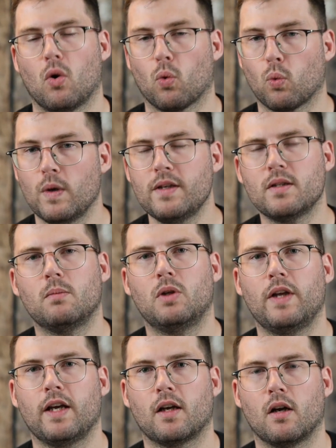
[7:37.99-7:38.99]

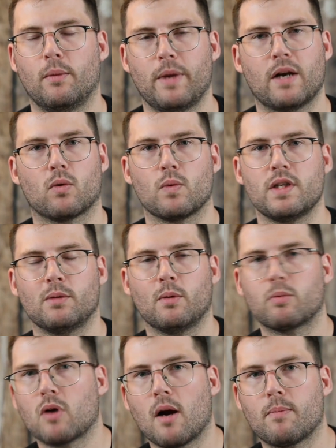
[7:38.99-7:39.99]
reasonable income, and a
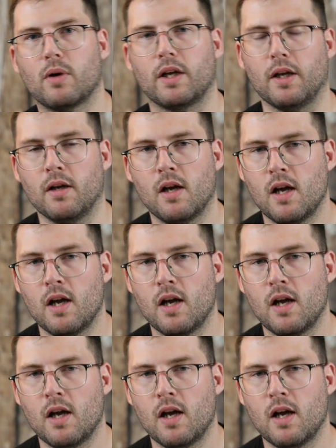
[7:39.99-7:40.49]
reasonable property.